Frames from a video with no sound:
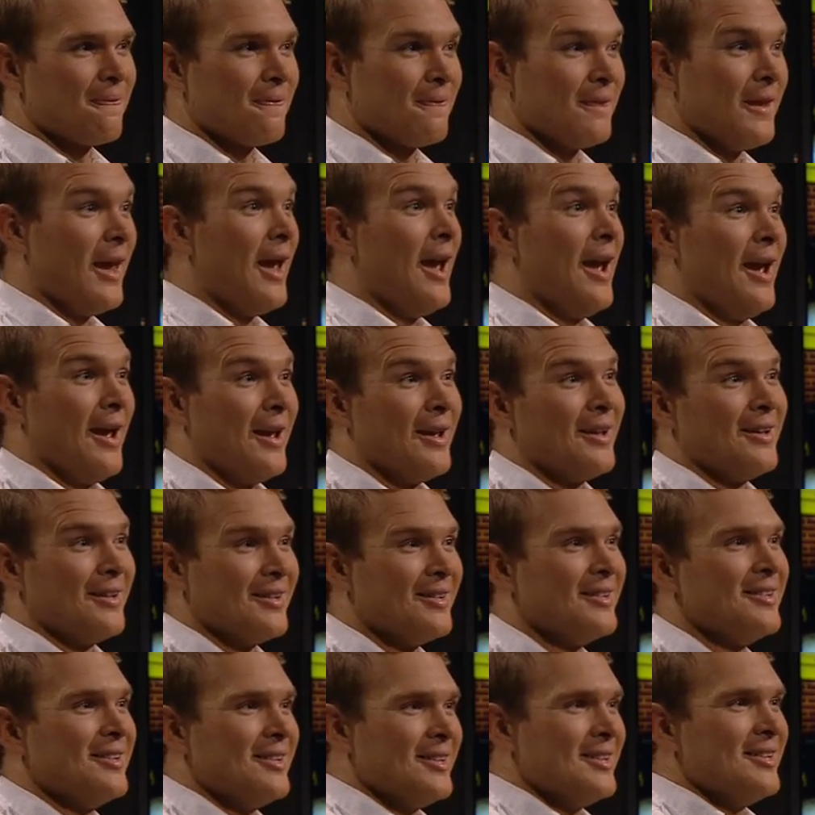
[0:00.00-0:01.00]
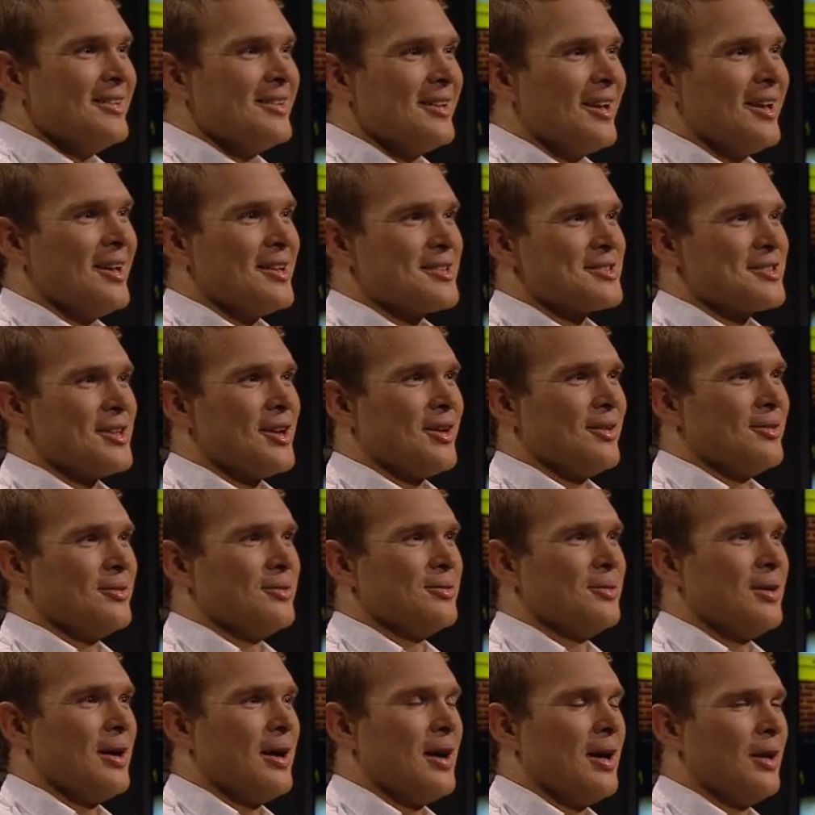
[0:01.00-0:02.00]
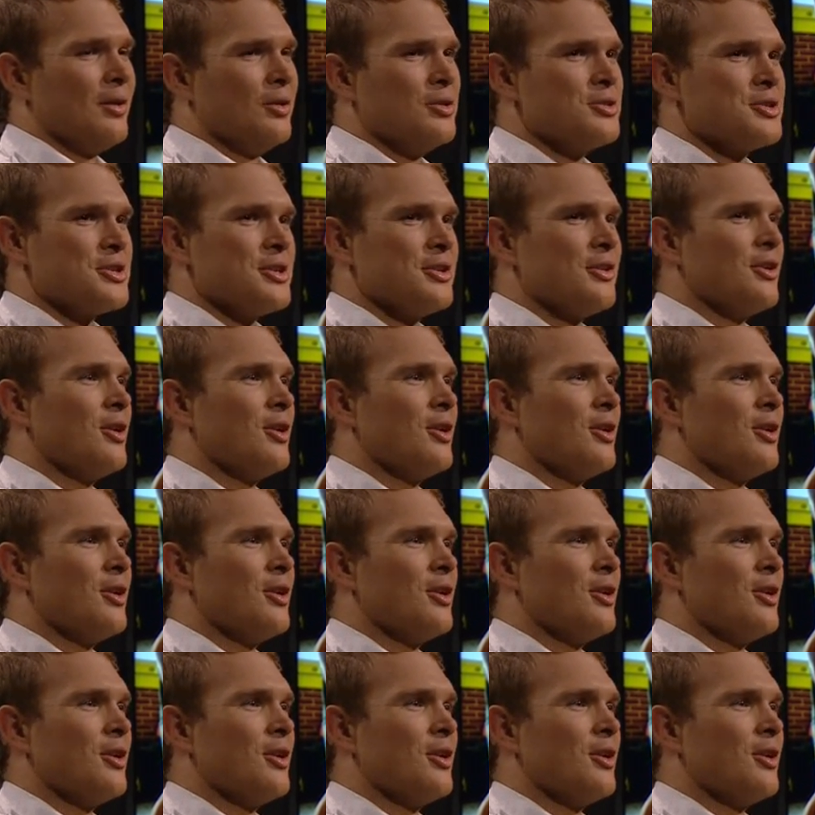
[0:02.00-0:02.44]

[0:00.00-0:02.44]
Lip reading: Yeah. So Lucy and